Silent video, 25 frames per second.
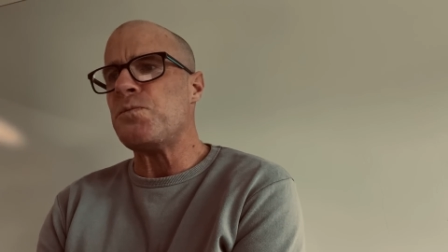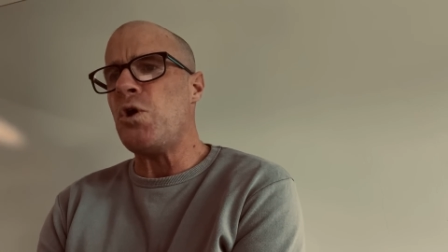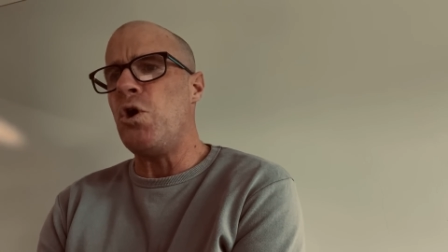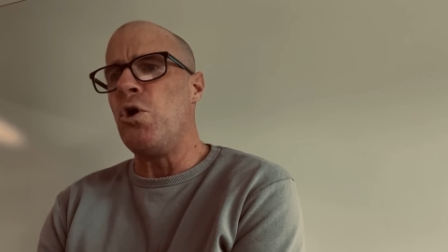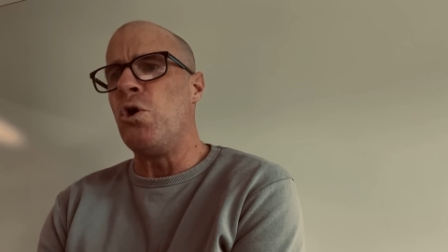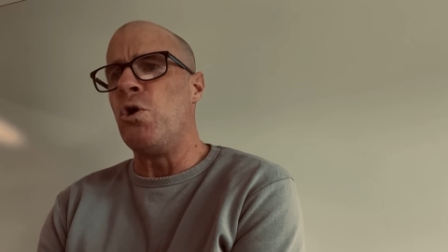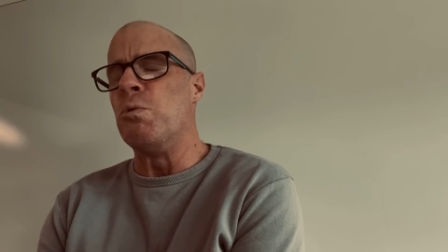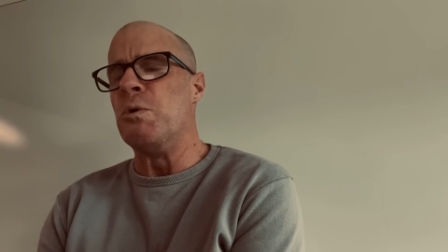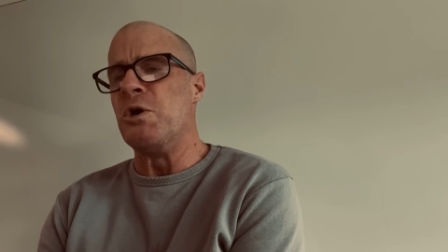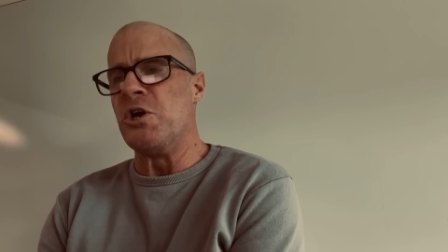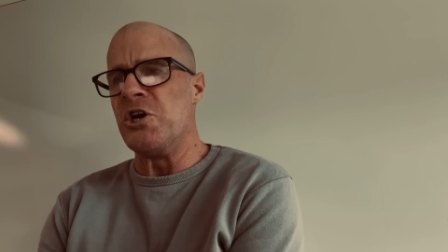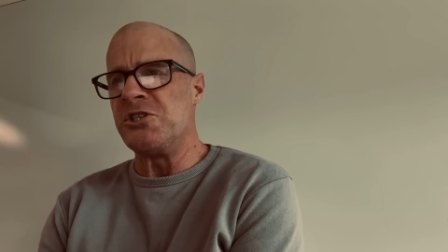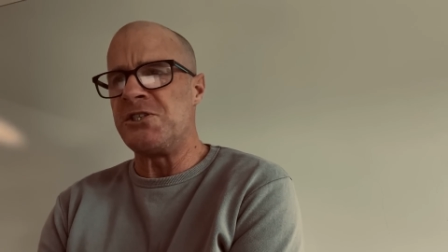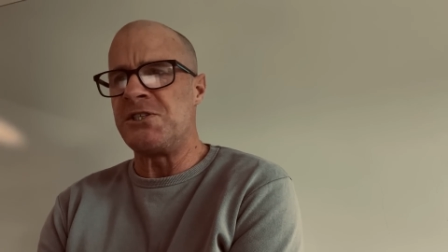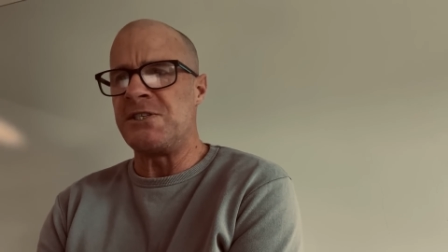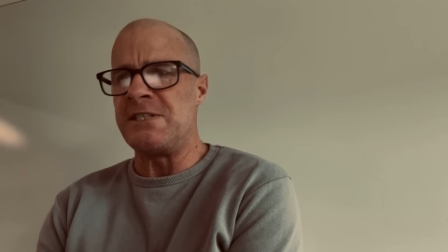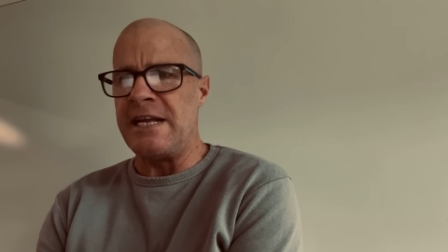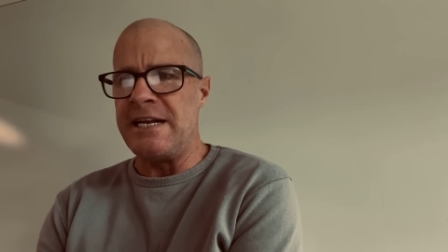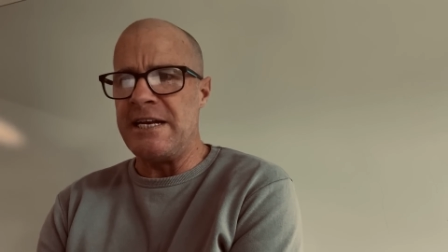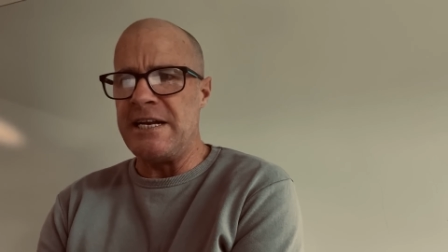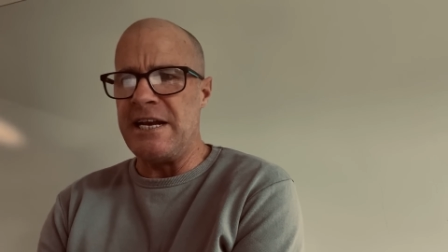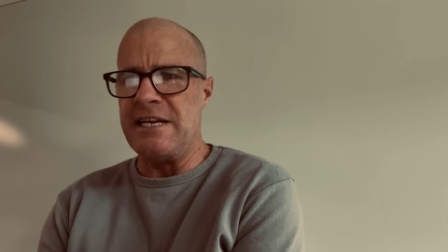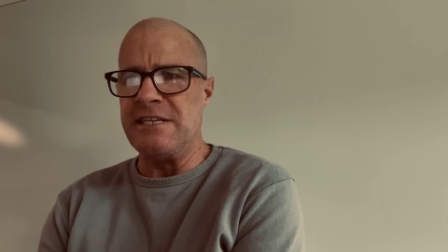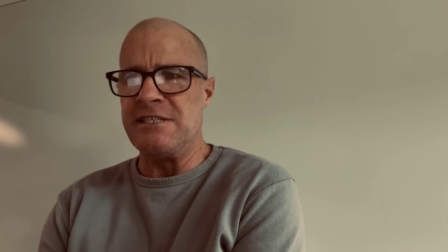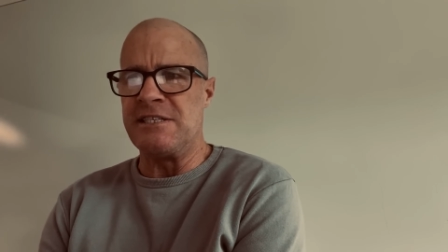Or were
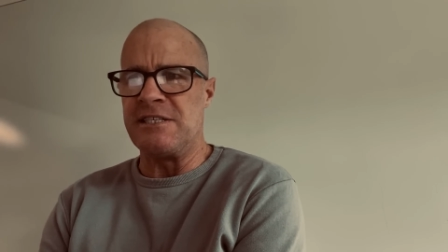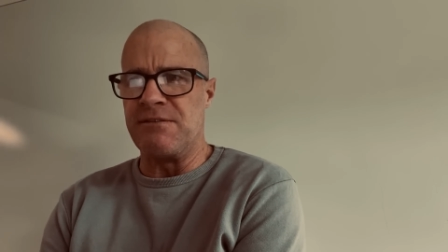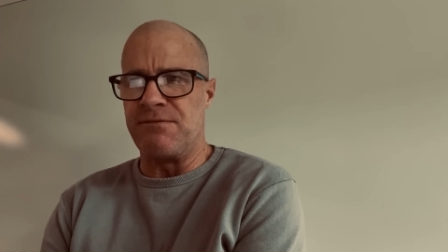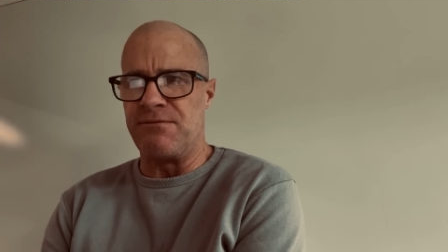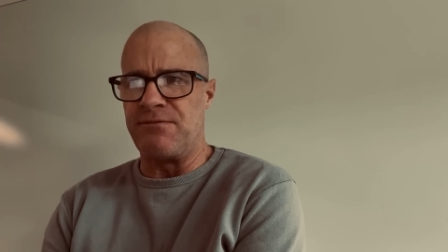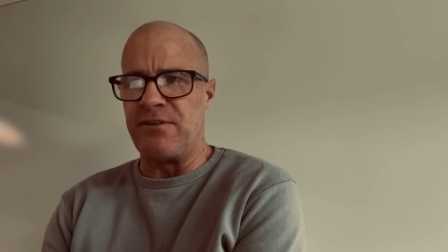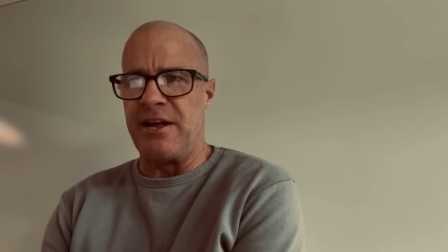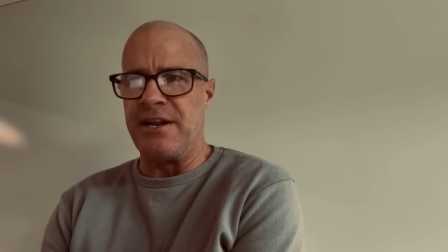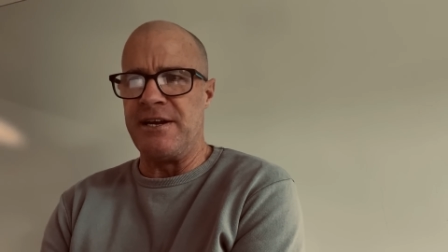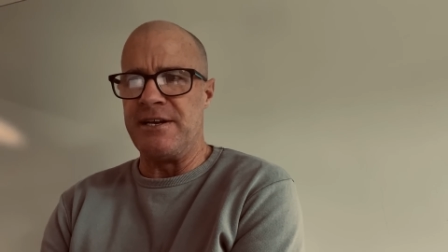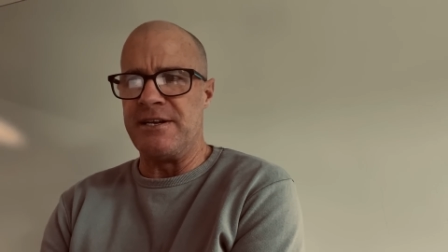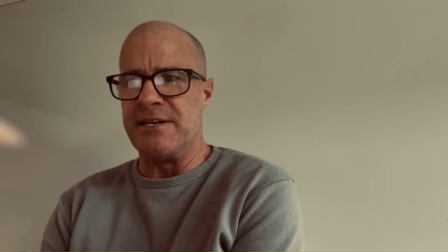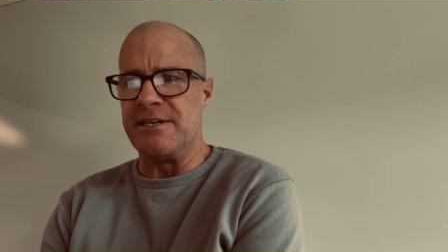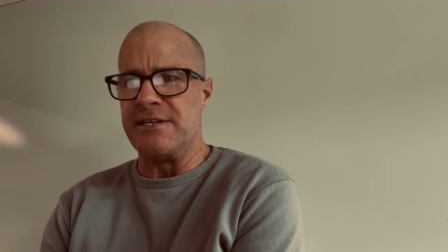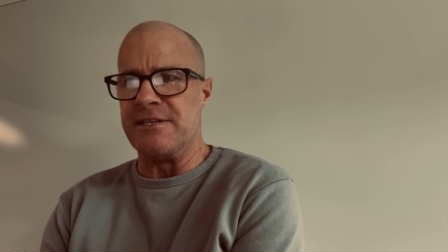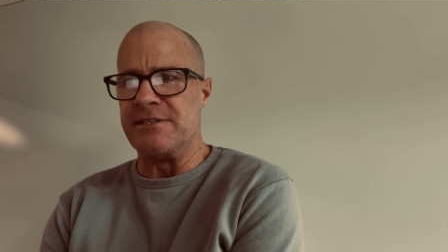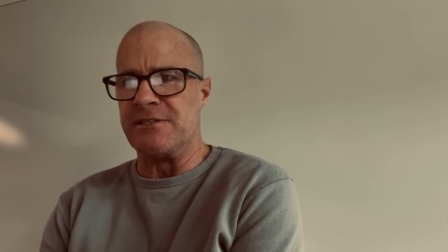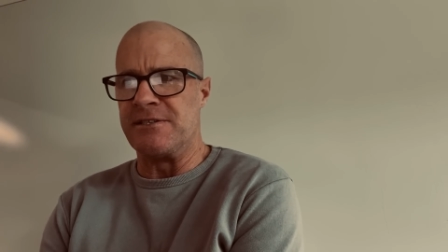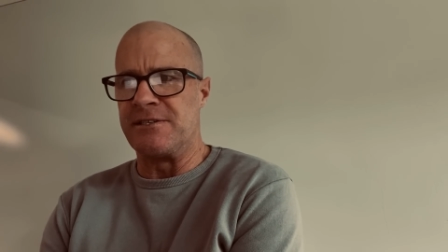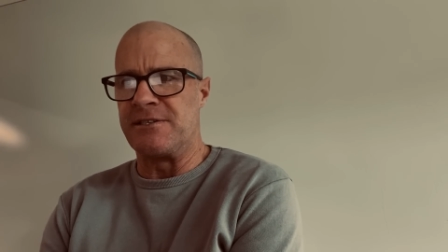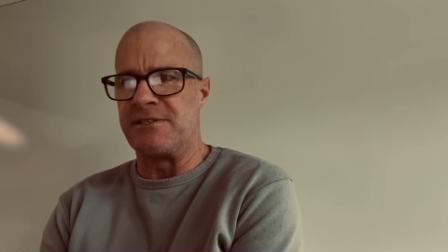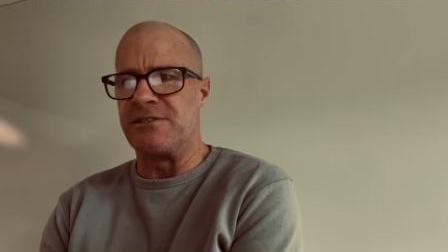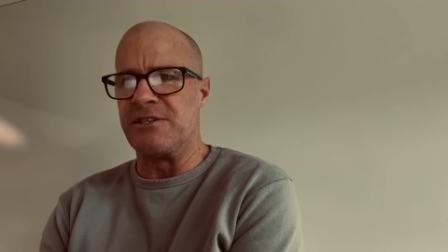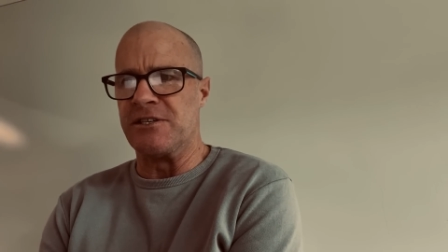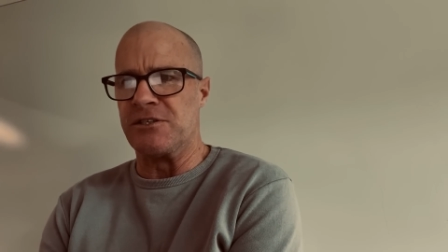Sydney's
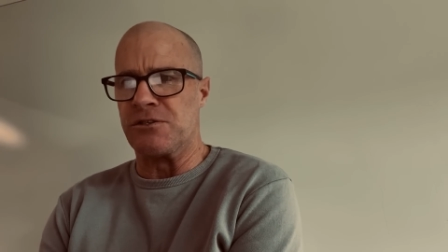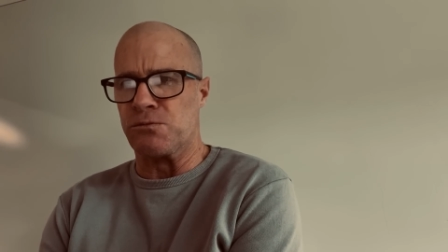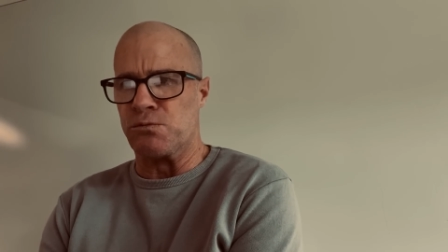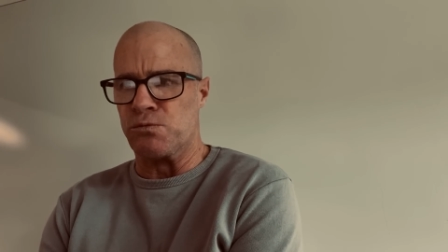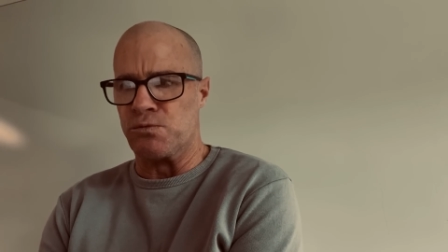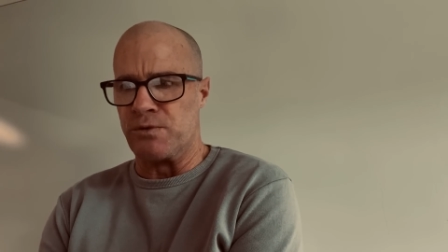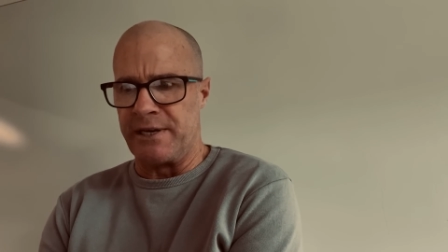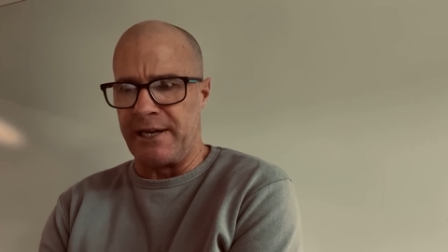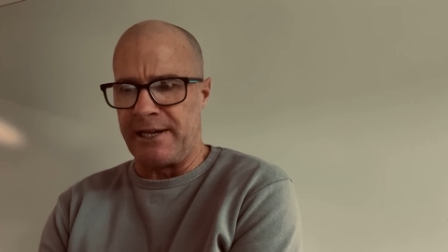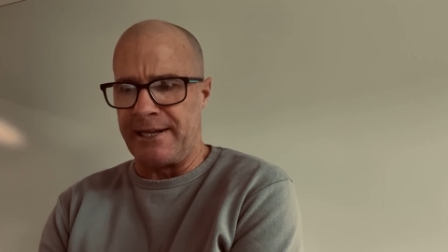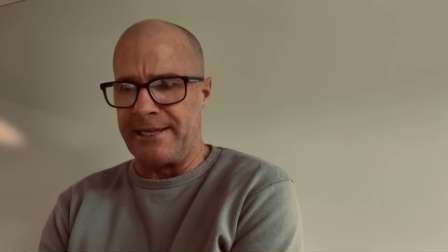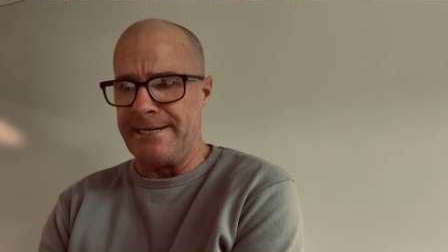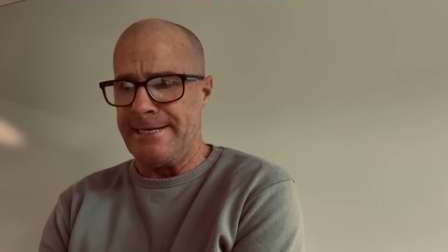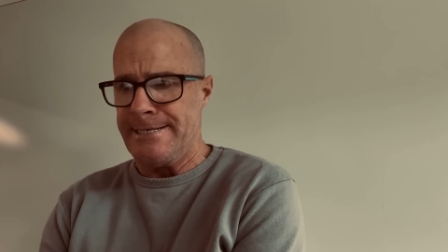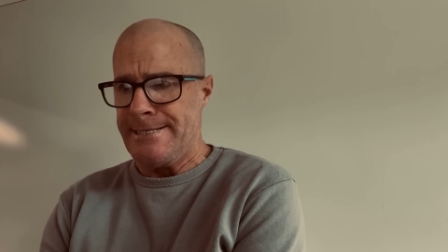defenders just really